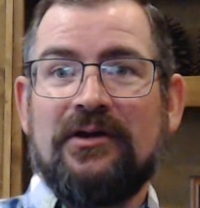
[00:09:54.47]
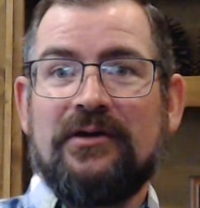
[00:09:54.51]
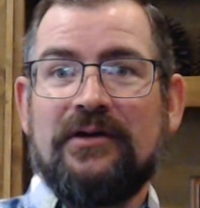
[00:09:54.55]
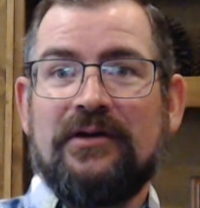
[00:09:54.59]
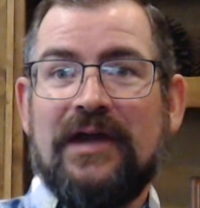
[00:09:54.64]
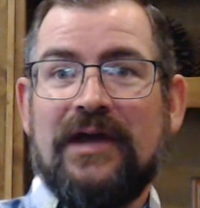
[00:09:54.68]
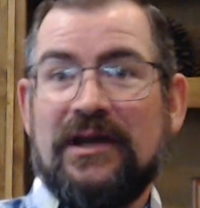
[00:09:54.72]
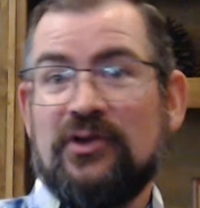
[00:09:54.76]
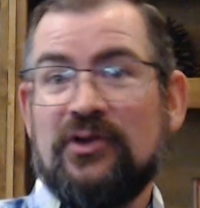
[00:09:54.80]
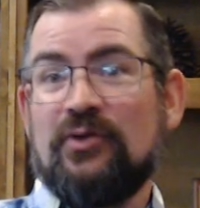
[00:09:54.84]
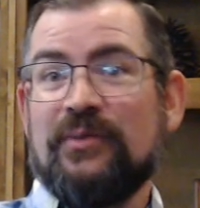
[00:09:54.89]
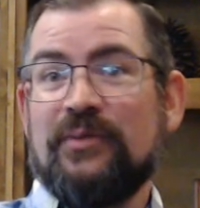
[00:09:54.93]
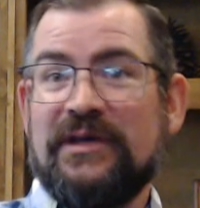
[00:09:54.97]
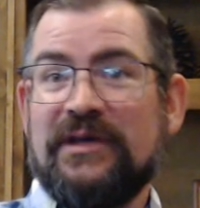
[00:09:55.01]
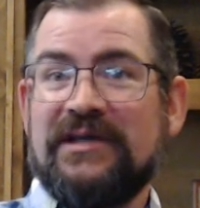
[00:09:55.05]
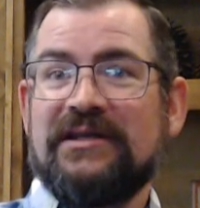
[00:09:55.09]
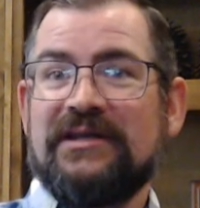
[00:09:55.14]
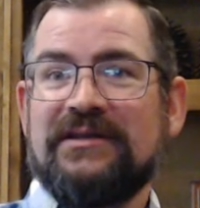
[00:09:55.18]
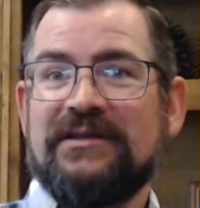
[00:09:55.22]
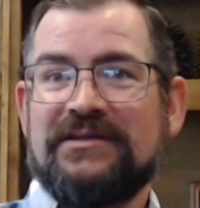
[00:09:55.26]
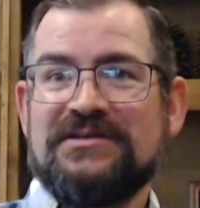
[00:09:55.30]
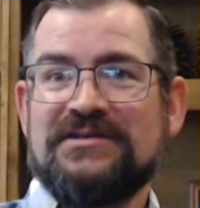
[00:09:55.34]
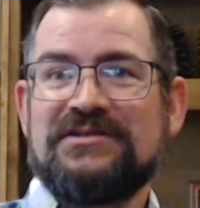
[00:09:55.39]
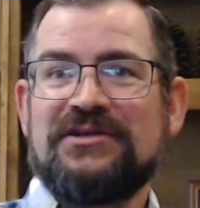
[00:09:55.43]
annual
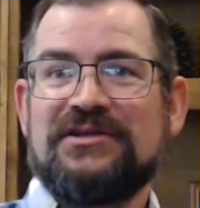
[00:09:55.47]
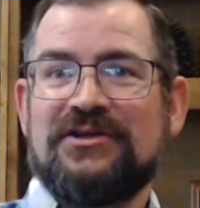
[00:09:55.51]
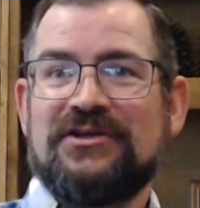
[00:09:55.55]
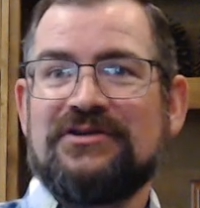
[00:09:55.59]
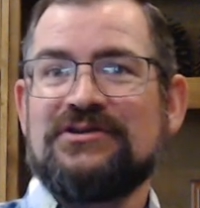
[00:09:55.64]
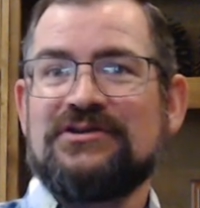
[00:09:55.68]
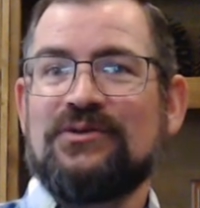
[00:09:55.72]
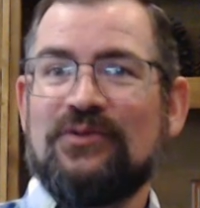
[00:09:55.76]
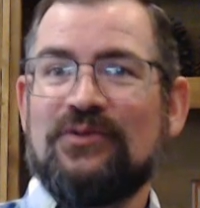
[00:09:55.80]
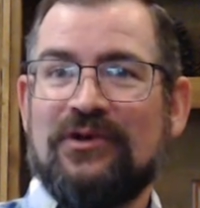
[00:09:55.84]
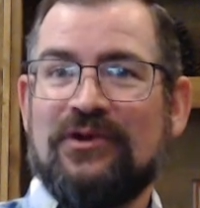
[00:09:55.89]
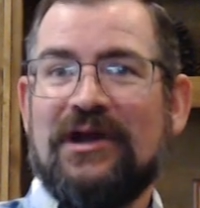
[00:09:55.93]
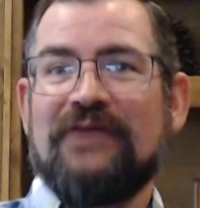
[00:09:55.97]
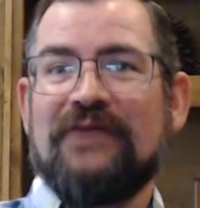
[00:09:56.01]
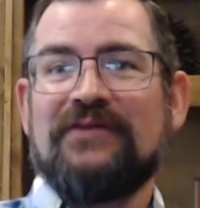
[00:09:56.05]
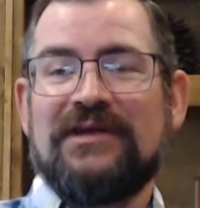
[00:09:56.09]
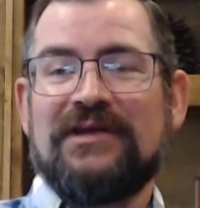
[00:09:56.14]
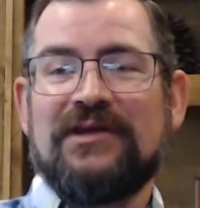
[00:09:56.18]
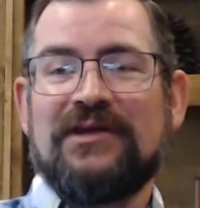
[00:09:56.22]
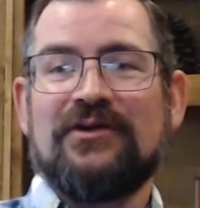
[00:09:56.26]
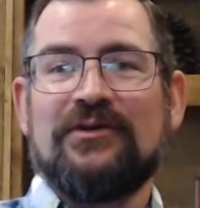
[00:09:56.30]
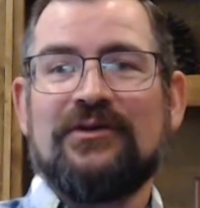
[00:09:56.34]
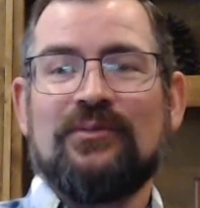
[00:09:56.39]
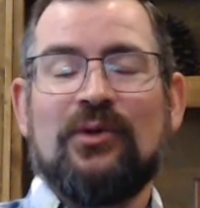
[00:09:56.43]
meeting this year. So we're going to have it
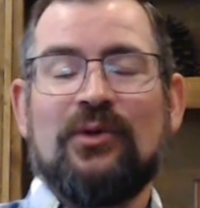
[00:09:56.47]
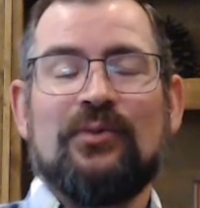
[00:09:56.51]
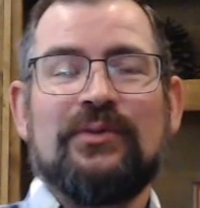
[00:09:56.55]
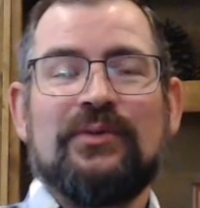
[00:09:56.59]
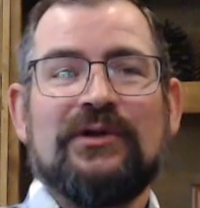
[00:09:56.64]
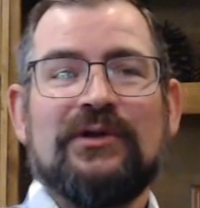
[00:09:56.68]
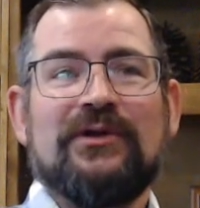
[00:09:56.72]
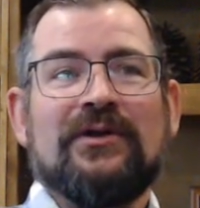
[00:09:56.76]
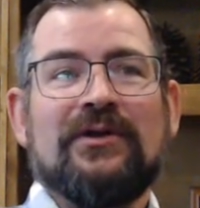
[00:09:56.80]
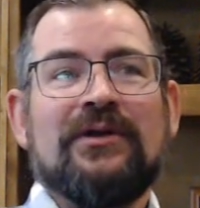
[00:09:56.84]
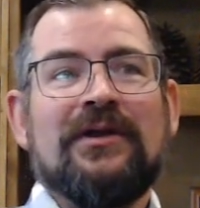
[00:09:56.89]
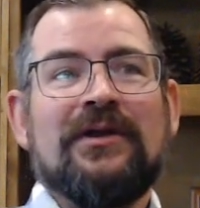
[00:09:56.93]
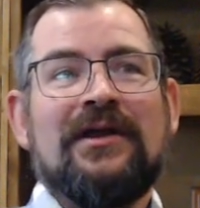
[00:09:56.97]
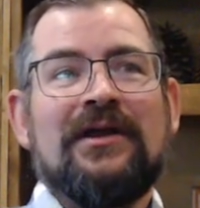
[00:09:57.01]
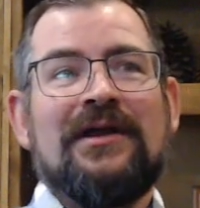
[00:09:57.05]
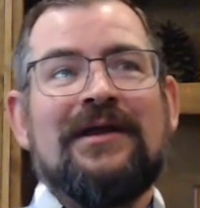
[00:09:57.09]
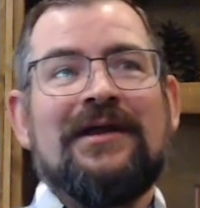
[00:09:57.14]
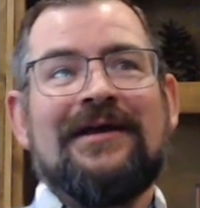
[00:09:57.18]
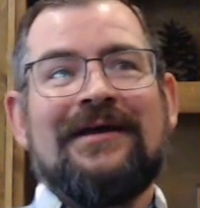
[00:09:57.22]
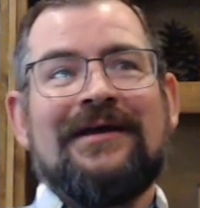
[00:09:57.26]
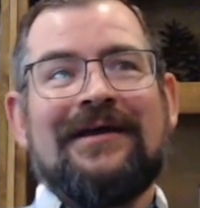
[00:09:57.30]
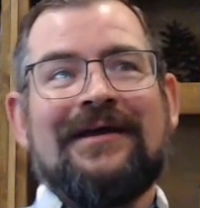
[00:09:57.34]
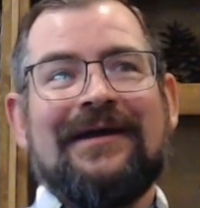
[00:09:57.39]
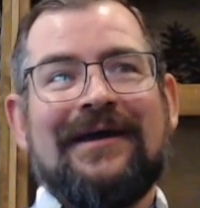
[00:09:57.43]
here in Mobile.
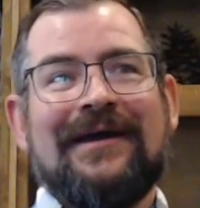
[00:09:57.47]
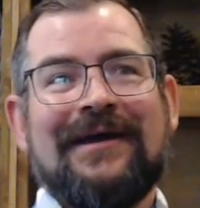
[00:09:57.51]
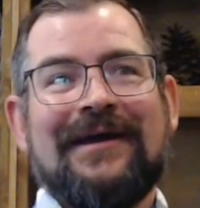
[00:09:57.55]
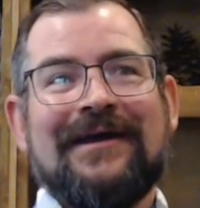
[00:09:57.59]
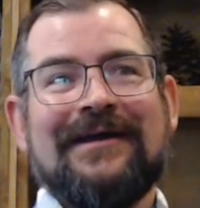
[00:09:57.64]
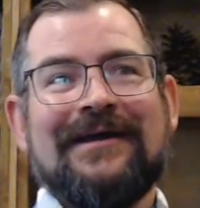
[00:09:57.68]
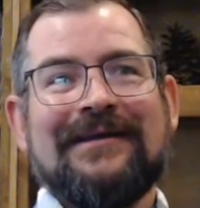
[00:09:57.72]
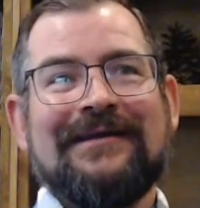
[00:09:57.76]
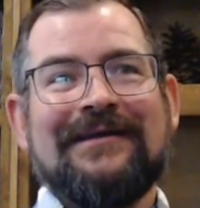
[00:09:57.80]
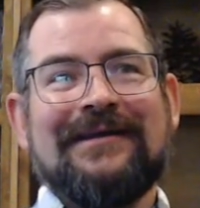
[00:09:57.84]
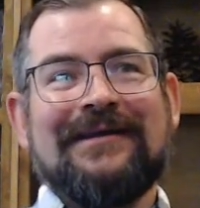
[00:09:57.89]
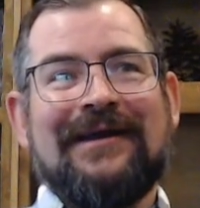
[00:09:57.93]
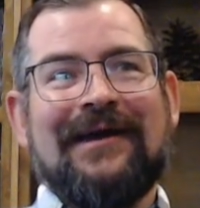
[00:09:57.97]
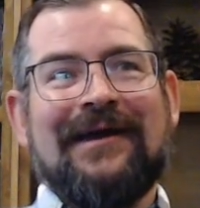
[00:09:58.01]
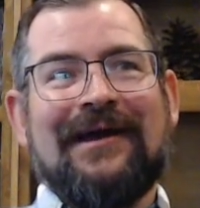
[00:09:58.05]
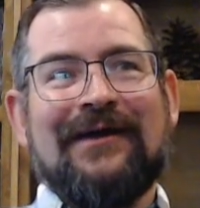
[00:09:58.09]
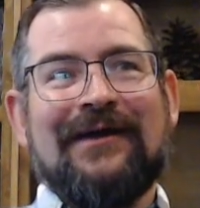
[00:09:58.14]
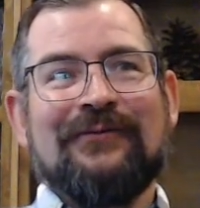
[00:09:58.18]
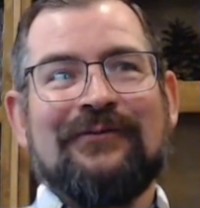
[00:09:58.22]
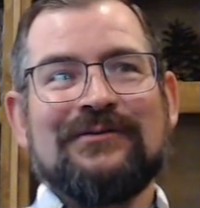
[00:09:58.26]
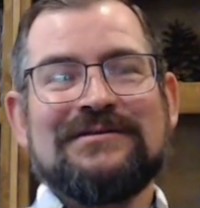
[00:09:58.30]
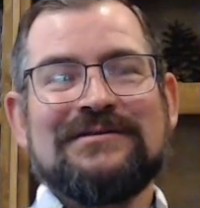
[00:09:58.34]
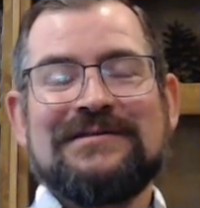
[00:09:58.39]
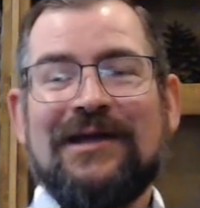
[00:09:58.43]
And I
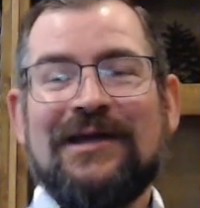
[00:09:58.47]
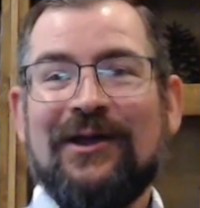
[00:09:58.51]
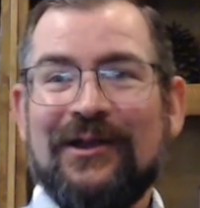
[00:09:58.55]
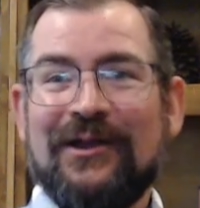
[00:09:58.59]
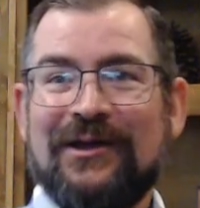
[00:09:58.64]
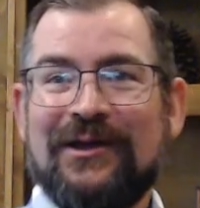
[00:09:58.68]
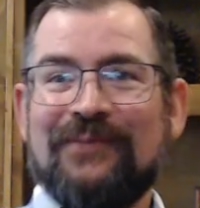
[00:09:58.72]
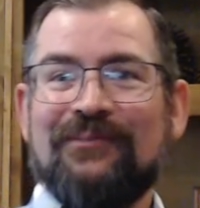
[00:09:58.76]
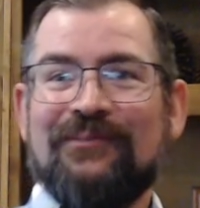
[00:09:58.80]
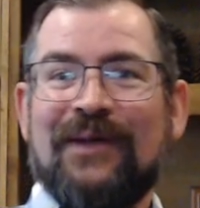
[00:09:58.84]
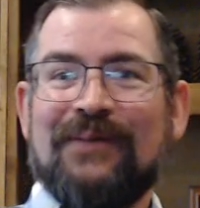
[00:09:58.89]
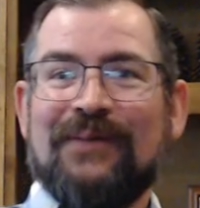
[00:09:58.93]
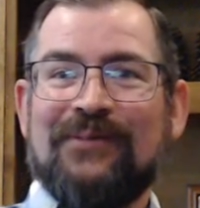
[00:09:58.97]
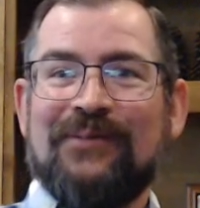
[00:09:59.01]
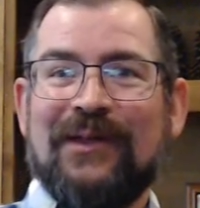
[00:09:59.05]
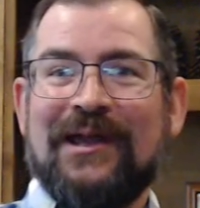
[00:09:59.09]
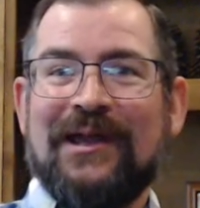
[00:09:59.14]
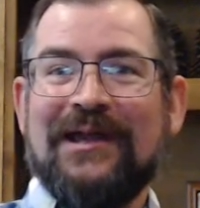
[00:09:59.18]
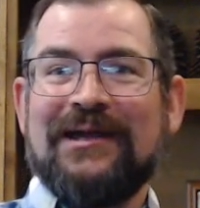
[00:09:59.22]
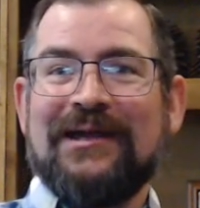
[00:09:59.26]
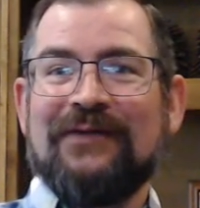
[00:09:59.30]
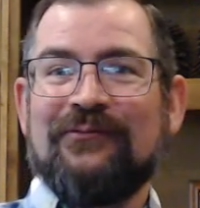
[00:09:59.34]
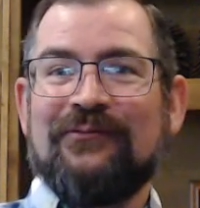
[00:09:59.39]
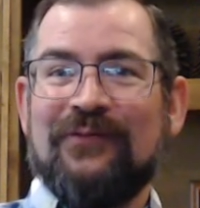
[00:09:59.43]
was telling him my
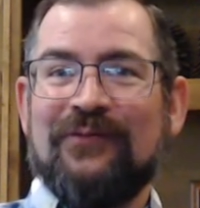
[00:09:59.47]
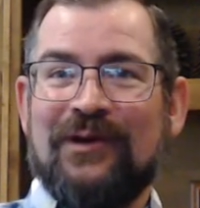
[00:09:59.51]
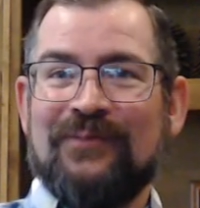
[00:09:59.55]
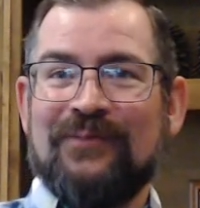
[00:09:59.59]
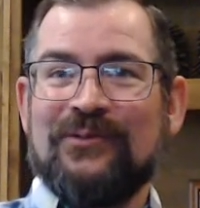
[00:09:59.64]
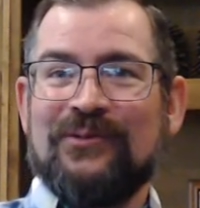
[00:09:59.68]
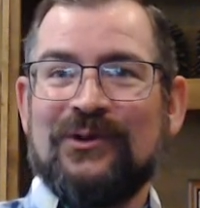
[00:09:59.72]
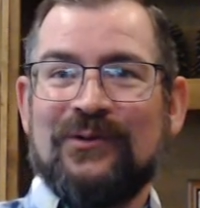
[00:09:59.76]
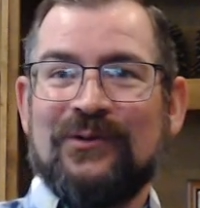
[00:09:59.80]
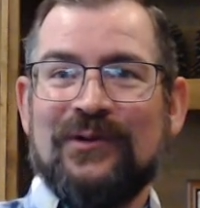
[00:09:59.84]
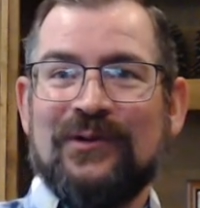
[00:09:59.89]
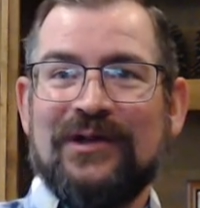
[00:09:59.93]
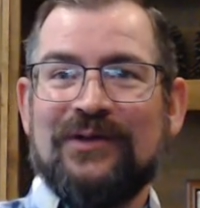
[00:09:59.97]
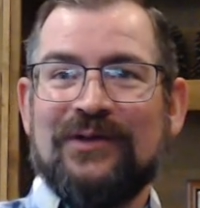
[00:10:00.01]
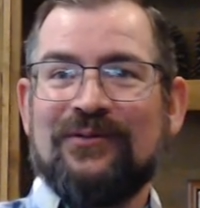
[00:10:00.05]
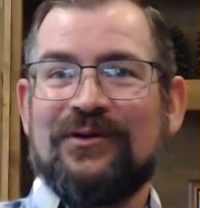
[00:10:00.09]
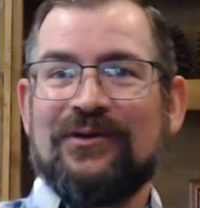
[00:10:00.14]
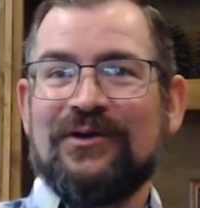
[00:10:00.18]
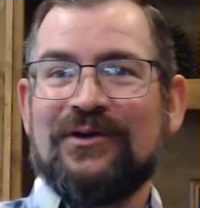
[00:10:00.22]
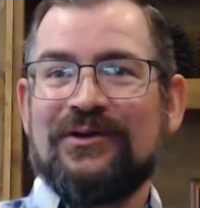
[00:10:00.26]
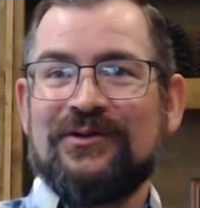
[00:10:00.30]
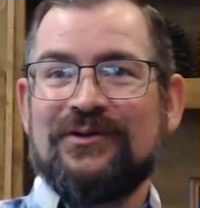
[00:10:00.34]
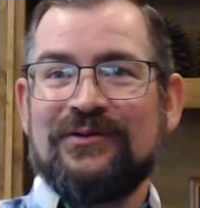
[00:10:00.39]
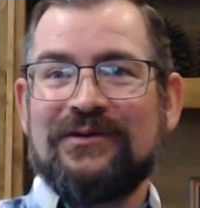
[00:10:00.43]
plan of what I'm doing. We're
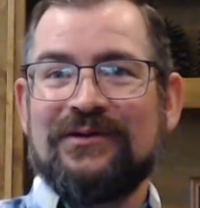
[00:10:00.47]
going to do